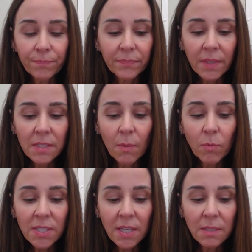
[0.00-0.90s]

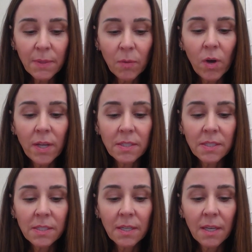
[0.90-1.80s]
someone said to me
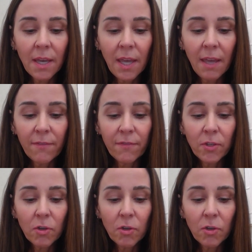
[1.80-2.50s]
once, if